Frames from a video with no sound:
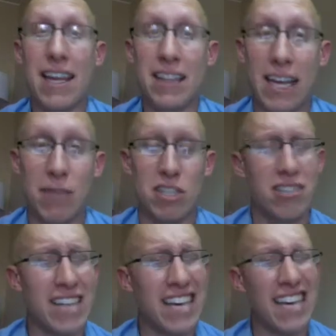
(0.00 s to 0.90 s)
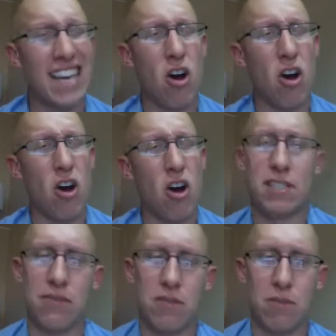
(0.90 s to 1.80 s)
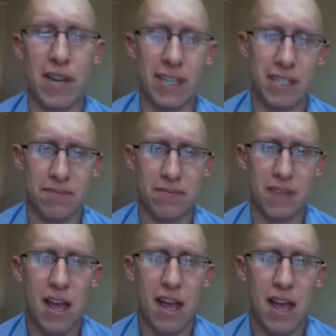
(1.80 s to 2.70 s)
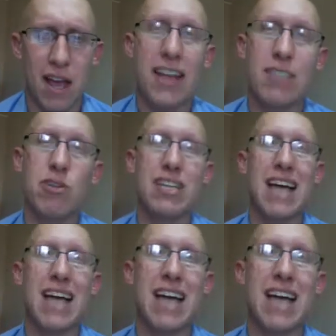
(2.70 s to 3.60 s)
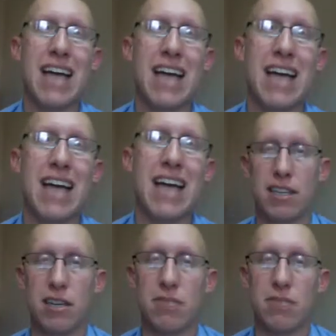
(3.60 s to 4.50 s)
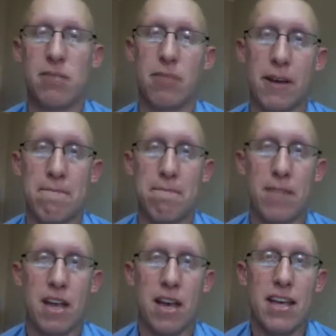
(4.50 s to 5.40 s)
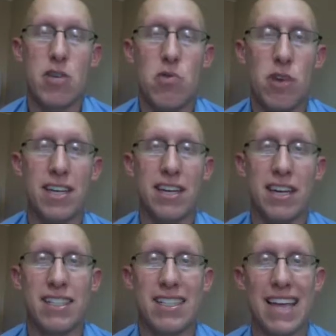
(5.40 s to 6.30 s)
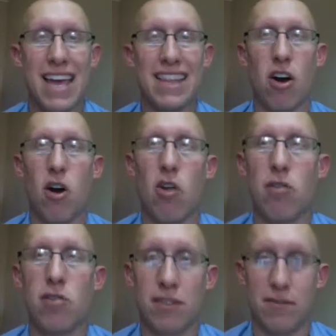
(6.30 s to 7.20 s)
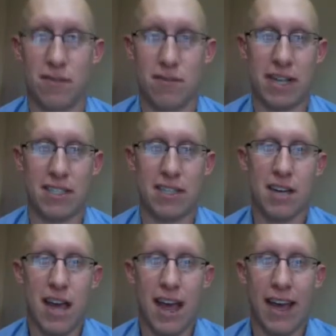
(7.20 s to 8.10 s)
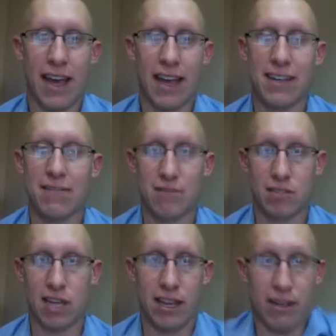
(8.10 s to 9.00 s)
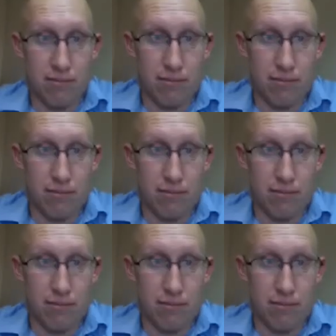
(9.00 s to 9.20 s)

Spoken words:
language. You're taking in all of this information. And that's where top-down processing comes into play. You can take all of those information and say,